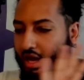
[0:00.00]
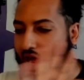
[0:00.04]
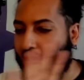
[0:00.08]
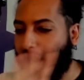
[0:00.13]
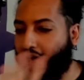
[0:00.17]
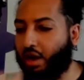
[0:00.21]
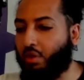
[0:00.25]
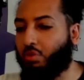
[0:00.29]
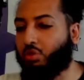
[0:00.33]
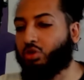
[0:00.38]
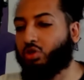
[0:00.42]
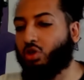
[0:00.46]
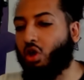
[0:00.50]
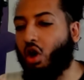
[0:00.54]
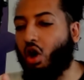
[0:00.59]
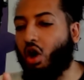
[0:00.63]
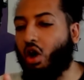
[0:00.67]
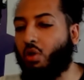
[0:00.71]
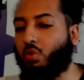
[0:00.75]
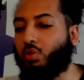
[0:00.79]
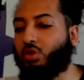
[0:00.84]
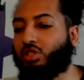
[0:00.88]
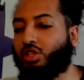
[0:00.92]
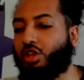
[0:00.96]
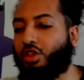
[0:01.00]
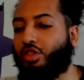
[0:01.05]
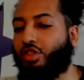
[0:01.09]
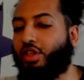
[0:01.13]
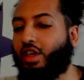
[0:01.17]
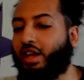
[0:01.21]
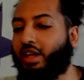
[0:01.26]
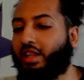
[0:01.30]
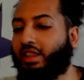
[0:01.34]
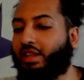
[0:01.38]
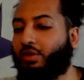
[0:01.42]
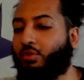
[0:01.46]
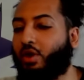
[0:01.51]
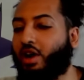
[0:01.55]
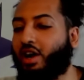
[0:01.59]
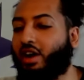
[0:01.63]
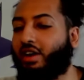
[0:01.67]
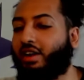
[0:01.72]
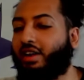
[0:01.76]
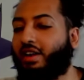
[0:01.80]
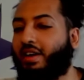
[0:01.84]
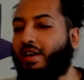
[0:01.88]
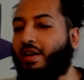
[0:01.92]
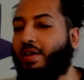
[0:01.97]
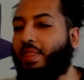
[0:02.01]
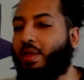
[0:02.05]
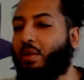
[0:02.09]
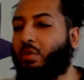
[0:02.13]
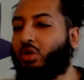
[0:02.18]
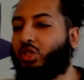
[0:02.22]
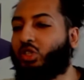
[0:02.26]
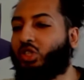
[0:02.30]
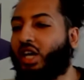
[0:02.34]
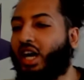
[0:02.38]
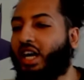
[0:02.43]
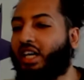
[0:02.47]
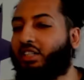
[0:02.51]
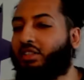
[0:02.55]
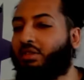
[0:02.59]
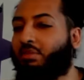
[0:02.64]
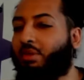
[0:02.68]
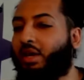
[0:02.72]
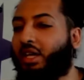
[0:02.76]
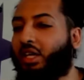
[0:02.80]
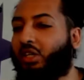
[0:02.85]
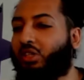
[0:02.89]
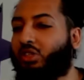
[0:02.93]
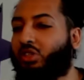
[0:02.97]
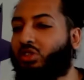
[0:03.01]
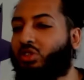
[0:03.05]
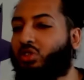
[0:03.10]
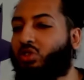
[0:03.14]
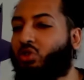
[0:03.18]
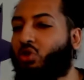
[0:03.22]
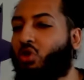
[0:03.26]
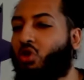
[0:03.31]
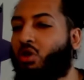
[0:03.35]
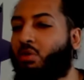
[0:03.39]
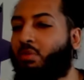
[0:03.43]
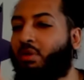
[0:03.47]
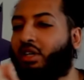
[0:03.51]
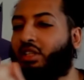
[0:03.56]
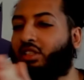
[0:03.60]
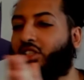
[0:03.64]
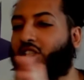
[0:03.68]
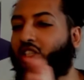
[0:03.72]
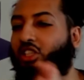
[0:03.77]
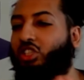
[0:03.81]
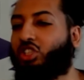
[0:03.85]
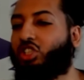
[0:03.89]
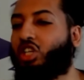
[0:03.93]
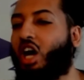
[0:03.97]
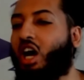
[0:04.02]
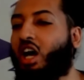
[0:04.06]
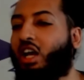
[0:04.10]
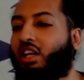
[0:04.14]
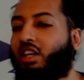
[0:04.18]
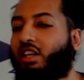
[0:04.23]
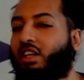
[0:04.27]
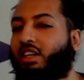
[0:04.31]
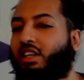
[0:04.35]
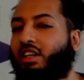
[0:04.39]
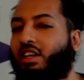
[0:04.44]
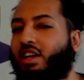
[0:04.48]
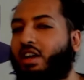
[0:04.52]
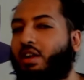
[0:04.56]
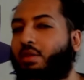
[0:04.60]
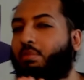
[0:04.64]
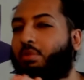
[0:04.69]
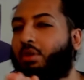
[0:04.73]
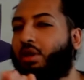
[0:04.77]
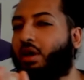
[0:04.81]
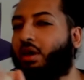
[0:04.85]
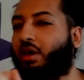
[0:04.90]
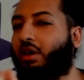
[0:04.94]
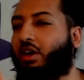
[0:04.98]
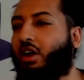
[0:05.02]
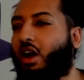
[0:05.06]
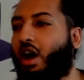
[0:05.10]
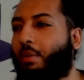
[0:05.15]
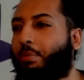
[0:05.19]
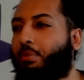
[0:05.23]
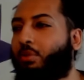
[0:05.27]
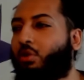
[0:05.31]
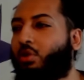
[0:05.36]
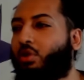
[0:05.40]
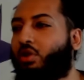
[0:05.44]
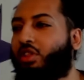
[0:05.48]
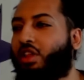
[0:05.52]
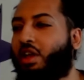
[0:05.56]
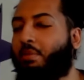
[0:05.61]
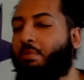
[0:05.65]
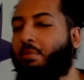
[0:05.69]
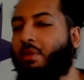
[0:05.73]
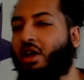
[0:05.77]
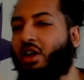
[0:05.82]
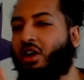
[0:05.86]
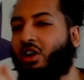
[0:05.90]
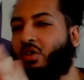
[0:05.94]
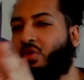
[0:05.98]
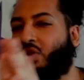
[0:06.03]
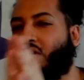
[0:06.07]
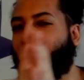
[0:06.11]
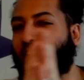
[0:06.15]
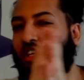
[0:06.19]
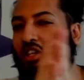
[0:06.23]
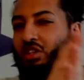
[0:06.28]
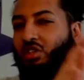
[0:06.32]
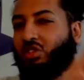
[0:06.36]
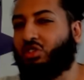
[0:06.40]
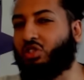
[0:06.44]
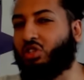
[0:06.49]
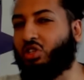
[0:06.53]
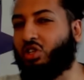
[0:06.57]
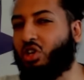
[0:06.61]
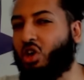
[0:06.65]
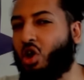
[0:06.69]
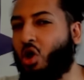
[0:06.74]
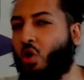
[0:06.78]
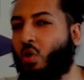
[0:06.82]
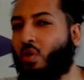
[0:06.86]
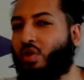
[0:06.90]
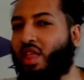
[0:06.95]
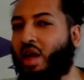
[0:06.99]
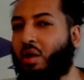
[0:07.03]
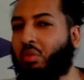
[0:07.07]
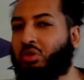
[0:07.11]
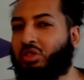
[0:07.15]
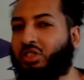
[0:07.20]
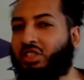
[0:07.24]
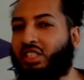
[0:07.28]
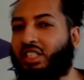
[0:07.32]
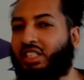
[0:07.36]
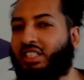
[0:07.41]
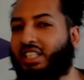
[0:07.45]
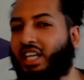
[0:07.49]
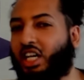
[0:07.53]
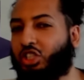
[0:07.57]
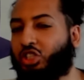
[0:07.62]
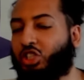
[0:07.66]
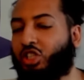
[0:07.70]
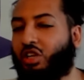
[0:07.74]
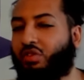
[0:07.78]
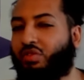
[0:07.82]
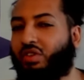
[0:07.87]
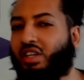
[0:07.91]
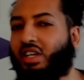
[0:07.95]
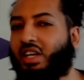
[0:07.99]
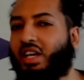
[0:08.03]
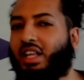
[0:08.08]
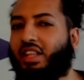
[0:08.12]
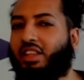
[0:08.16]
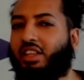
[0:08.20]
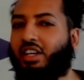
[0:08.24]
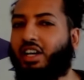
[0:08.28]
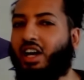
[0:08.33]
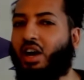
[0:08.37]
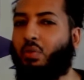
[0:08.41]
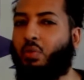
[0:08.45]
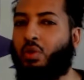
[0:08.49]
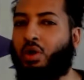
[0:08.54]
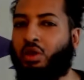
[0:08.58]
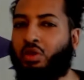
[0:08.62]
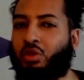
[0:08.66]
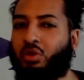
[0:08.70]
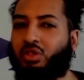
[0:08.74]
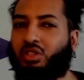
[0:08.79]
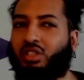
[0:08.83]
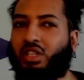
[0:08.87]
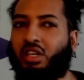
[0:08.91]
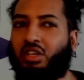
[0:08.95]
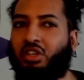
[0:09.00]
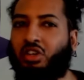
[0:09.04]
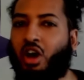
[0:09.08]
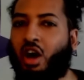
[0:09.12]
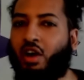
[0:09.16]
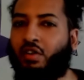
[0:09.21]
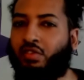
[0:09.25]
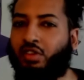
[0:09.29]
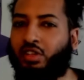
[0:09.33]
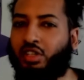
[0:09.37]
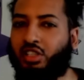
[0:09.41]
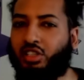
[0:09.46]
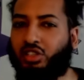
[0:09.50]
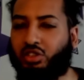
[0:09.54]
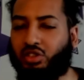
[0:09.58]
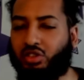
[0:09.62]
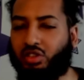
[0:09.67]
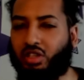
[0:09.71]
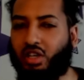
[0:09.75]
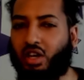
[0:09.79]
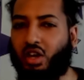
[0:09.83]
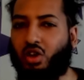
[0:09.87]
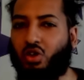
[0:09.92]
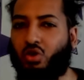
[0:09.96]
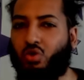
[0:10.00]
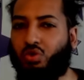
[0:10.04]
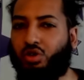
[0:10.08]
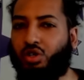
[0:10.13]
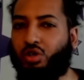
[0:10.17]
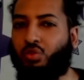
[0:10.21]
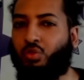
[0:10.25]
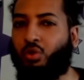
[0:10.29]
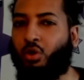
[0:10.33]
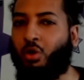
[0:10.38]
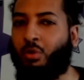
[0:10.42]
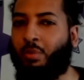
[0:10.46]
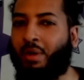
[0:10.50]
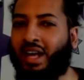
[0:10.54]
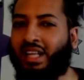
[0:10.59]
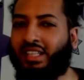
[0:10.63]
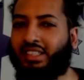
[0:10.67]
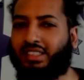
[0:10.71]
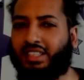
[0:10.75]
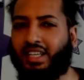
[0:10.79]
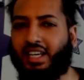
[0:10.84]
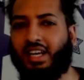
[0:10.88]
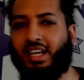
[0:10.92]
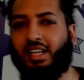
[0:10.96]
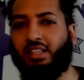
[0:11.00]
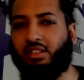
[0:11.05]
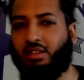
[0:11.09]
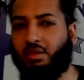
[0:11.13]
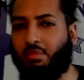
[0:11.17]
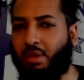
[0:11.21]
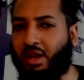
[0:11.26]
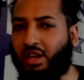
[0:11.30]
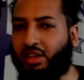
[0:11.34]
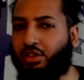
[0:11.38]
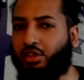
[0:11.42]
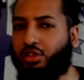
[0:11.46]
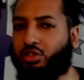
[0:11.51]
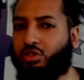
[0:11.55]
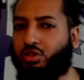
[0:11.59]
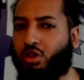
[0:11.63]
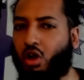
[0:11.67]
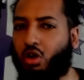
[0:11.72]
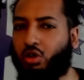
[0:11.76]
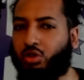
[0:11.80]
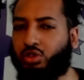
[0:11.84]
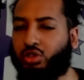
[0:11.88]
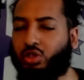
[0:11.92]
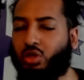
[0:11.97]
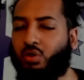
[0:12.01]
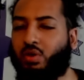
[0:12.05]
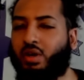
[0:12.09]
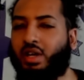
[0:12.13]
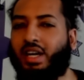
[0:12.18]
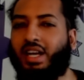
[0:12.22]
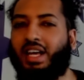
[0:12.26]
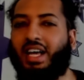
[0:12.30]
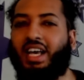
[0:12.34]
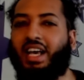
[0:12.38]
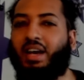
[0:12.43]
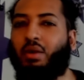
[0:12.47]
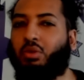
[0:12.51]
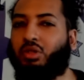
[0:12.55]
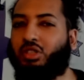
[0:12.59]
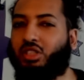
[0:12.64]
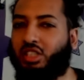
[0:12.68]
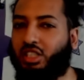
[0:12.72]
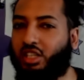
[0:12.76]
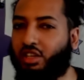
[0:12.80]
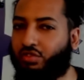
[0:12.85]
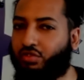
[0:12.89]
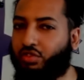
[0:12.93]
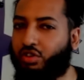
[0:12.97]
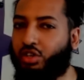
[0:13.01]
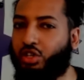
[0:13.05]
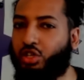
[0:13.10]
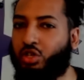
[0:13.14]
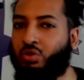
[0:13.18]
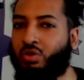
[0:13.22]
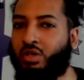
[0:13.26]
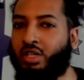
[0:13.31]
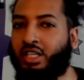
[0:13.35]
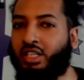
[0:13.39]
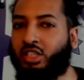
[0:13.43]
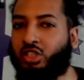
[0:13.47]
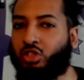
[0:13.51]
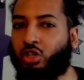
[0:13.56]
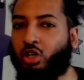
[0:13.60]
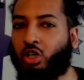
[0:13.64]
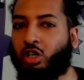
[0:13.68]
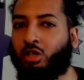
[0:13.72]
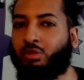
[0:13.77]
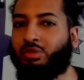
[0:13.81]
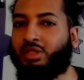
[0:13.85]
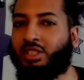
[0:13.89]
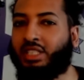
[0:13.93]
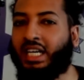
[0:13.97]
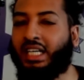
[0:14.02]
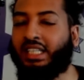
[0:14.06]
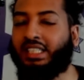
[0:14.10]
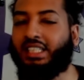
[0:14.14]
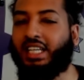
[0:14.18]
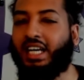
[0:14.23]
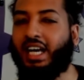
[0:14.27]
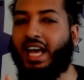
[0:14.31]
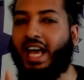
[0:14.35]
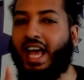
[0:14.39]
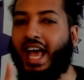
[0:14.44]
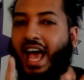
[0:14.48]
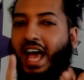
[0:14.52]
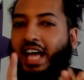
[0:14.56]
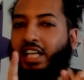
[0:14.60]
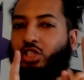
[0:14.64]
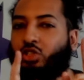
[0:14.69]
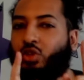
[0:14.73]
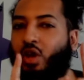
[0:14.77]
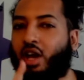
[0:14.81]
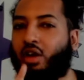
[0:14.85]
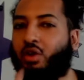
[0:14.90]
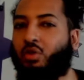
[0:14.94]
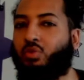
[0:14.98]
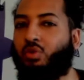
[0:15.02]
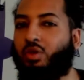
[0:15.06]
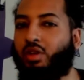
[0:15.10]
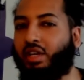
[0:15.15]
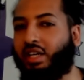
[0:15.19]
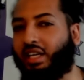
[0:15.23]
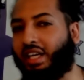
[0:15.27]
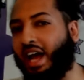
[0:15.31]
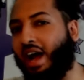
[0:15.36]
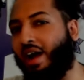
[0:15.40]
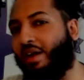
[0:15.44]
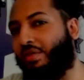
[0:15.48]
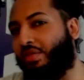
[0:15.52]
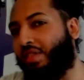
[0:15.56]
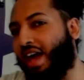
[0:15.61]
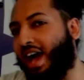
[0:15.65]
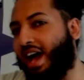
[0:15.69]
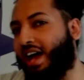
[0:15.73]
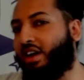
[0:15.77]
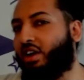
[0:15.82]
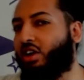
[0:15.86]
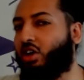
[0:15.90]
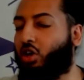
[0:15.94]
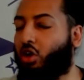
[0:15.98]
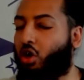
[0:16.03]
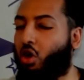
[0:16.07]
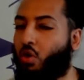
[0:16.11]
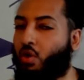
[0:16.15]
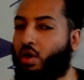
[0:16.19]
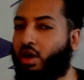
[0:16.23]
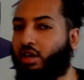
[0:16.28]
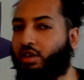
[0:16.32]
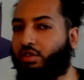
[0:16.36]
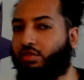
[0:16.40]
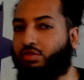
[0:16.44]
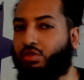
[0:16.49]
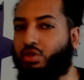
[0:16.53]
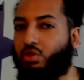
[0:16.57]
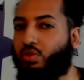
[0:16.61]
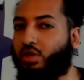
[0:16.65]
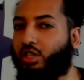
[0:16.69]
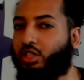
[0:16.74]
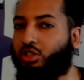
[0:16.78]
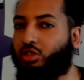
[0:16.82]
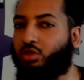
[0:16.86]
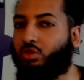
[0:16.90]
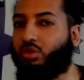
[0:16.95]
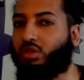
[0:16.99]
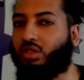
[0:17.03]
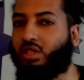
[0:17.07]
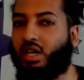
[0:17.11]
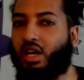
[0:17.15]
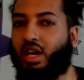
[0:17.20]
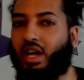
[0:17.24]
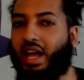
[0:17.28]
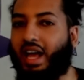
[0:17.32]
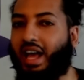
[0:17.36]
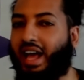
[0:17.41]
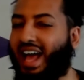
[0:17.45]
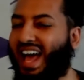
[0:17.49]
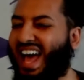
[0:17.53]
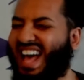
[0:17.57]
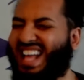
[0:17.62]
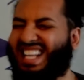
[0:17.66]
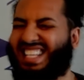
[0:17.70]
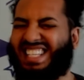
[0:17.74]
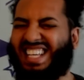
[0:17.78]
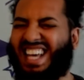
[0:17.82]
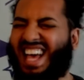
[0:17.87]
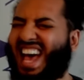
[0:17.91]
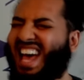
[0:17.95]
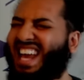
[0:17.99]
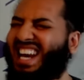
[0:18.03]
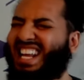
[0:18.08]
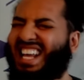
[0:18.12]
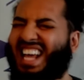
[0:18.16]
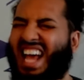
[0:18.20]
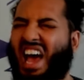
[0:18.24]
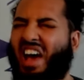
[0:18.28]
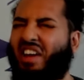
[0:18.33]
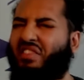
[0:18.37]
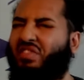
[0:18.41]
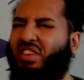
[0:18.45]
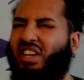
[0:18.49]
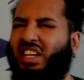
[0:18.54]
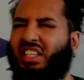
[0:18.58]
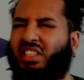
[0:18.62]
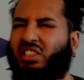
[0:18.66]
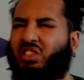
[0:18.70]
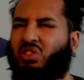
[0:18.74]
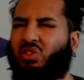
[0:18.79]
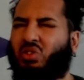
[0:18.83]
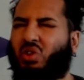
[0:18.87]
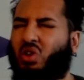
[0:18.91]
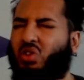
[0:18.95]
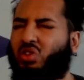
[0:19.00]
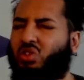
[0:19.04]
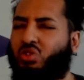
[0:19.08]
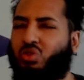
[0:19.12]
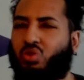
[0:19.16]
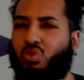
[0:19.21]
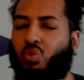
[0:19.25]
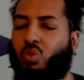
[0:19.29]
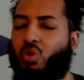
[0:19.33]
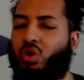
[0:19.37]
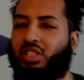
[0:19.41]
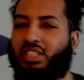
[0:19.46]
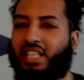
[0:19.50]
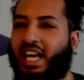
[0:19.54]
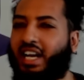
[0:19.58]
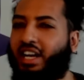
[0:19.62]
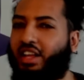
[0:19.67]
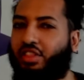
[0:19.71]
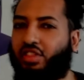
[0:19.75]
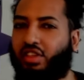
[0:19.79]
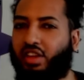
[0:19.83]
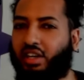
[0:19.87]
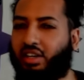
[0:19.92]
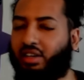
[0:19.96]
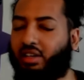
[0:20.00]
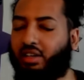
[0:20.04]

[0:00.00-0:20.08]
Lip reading: And it was a thing where they were trying to make Storm and T'Challa be a couple, and they met already years ago, and that was the intention of it. They got one of those novelists who did romance to make this also. It was a different, unique circumstance, and so I don't really count that going a few issues as any evidence towards anything.